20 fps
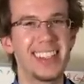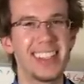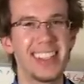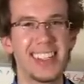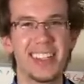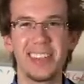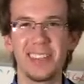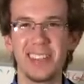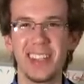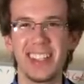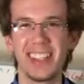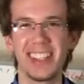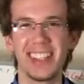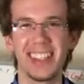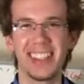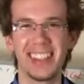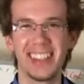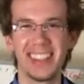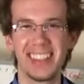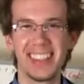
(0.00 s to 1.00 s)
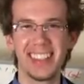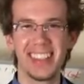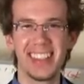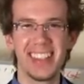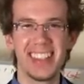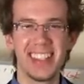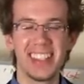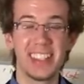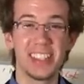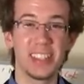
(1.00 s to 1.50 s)
like reading.
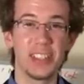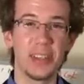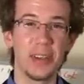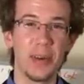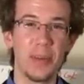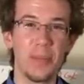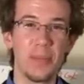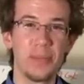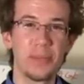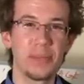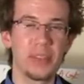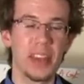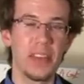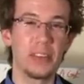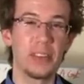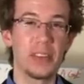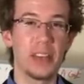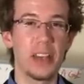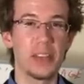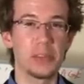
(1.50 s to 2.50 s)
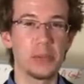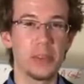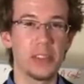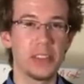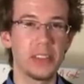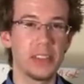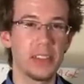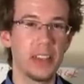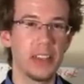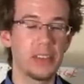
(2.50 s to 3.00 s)
So if you guys want
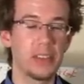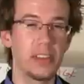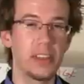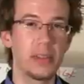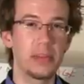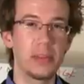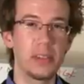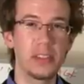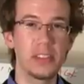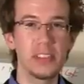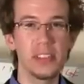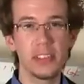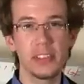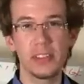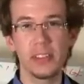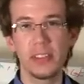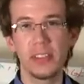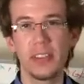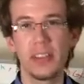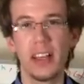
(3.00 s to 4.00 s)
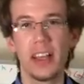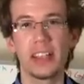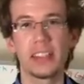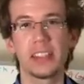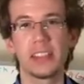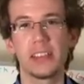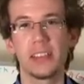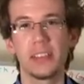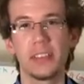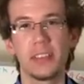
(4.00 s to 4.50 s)
to learn how to read music so that you guys
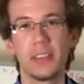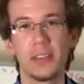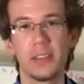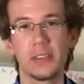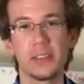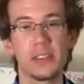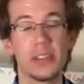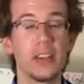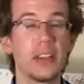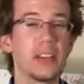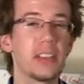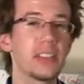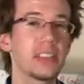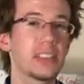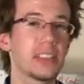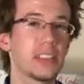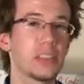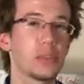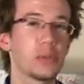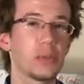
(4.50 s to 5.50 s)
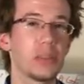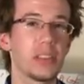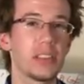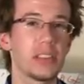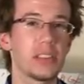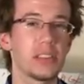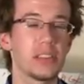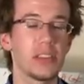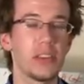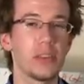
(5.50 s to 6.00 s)
can learn your own songs, this is what
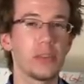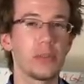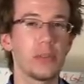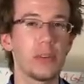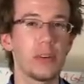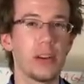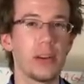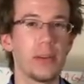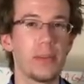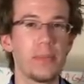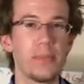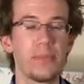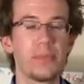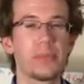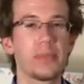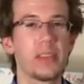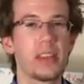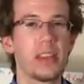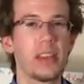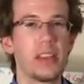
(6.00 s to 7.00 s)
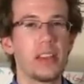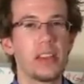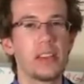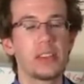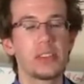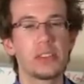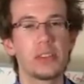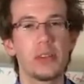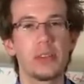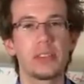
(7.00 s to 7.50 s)
this is all for.
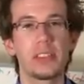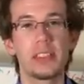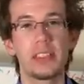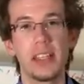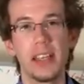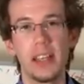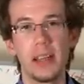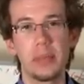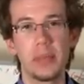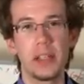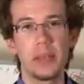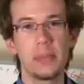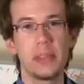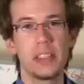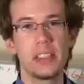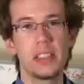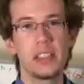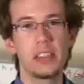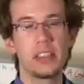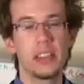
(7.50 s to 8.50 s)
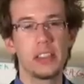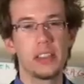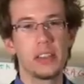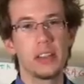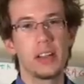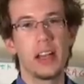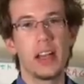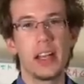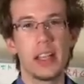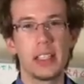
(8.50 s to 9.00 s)
So today I'm going to be teaching
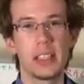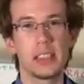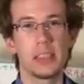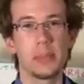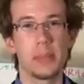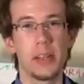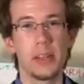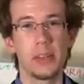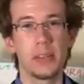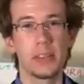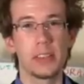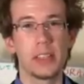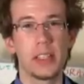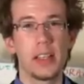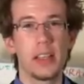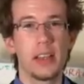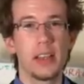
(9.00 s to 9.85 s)
you guys about